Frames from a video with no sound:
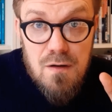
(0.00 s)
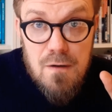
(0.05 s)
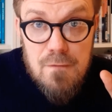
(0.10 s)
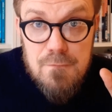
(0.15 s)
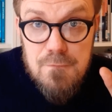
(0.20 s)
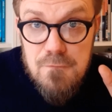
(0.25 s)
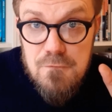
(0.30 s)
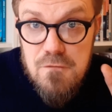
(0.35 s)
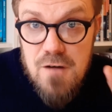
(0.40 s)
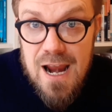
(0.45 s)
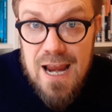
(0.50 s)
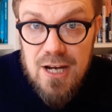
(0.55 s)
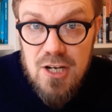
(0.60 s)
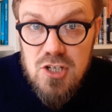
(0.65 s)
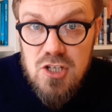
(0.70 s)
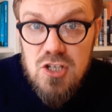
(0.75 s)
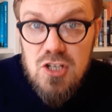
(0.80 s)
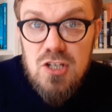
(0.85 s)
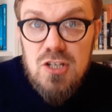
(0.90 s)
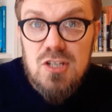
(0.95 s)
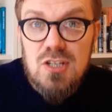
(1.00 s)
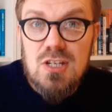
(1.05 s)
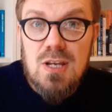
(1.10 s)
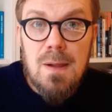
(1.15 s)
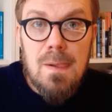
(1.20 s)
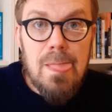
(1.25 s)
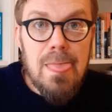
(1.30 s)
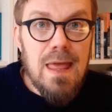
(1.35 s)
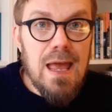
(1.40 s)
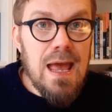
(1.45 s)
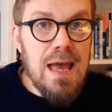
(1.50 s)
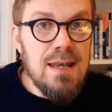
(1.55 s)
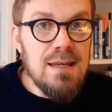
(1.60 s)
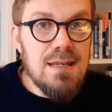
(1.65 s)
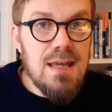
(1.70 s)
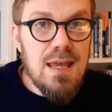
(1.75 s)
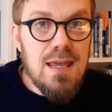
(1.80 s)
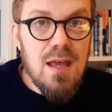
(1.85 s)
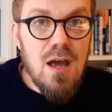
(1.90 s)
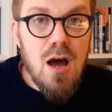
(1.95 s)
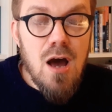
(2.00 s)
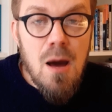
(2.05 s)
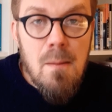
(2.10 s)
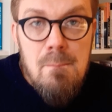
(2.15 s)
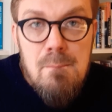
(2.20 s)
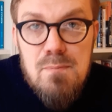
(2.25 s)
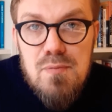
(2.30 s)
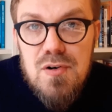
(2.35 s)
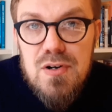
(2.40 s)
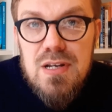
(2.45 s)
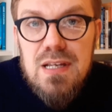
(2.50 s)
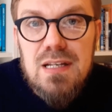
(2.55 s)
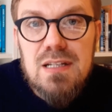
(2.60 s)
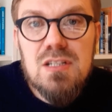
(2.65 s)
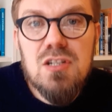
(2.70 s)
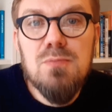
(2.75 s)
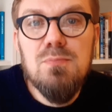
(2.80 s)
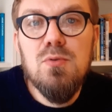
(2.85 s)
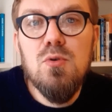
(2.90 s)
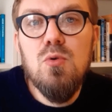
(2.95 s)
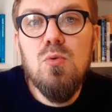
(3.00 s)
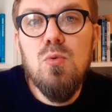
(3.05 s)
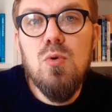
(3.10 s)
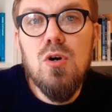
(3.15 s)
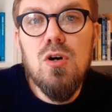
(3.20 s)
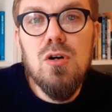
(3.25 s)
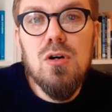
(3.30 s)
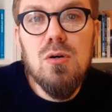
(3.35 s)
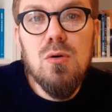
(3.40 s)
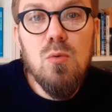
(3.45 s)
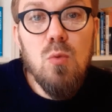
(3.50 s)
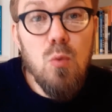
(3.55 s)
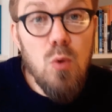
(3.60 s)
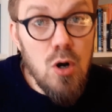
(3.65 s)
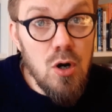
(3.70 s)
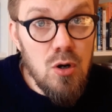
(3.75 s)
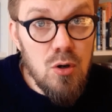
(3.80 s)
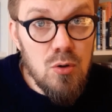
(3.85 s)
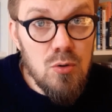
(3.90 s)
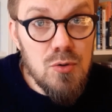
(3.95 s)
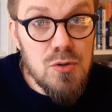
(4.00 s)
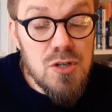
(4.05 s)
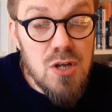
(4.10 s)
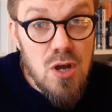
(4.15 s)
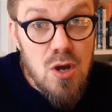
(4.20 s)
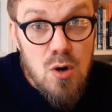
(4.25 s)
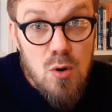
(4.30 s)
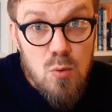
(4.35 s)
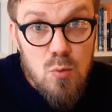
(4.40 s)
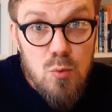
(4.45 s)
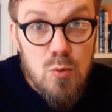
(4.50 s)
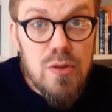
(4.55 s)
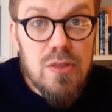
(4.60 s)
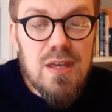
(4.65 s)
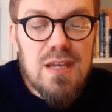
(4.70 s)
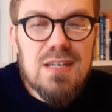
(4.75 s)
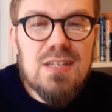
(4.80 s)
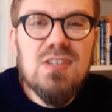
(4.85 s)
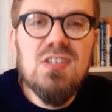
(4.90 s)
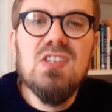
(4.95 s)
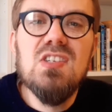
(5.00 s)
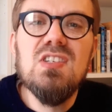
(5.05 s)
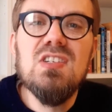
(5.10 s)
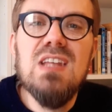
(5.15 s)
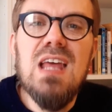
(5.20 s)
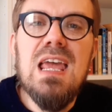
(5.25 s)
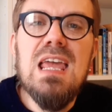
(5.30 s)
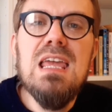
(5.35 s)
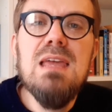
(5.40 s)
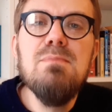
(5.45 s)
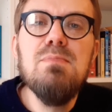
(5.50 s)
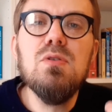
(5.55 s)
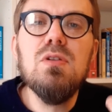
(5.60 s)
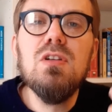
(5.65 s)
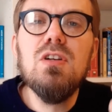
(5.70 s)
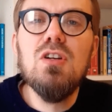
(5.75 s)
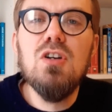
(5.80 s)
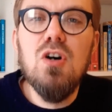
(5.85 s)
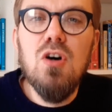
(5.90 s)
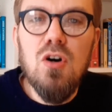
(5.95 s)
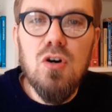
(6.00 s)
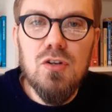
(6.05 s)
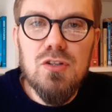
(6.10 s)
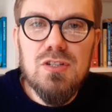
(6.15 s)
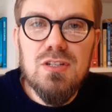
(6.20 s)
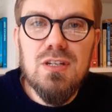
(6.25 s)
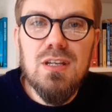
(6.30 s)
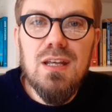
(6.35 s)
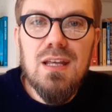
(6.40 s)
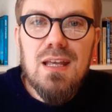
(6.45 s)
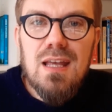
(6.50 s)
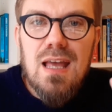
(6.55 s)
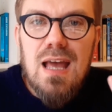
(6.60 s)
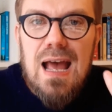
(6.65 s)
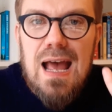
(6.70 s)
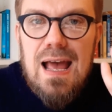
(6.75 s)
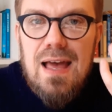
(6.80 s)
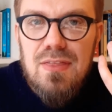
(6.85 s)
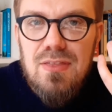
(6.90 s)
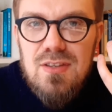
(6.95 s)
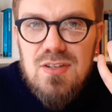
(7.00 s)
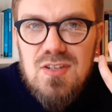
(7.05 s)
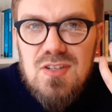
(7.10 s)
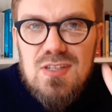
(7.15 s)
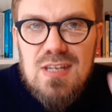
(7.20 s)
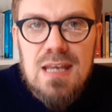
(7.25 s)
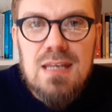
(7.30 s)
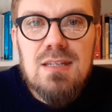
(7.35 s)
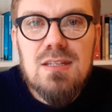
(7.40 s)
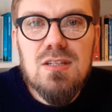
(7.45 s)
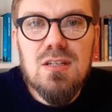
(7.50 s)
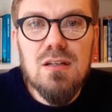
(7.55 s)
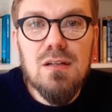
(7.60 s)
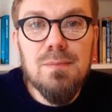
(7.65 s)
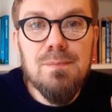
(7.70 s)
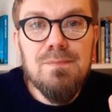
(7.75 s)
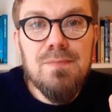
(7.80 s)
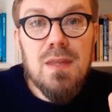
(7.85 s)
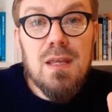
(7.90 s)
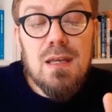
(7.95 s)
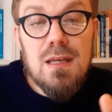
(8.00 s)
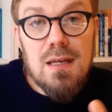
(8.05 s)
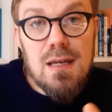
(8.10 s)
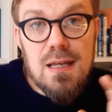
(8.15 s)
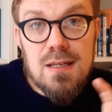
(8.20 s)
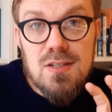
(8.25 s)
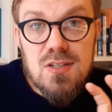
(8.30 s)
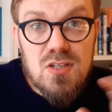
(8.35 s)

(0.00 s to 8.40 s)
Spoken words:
fractious and a unpredictable world with a stable God at the center. And